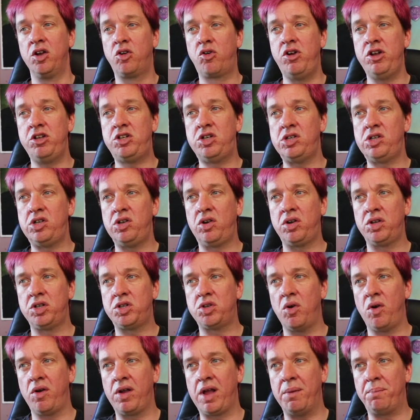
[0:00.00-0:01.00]
Creatures you
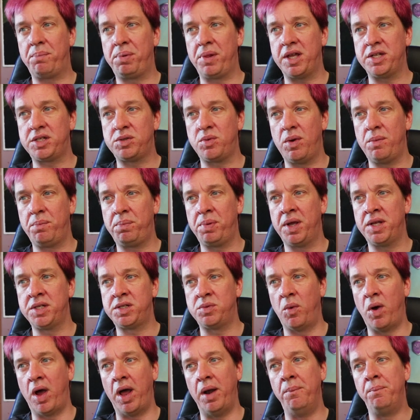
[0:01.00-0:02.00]
control get plus one
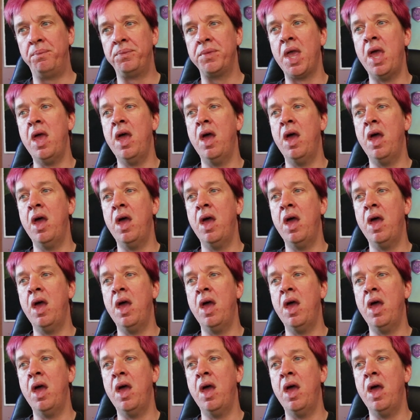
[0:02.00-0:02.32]
plus one.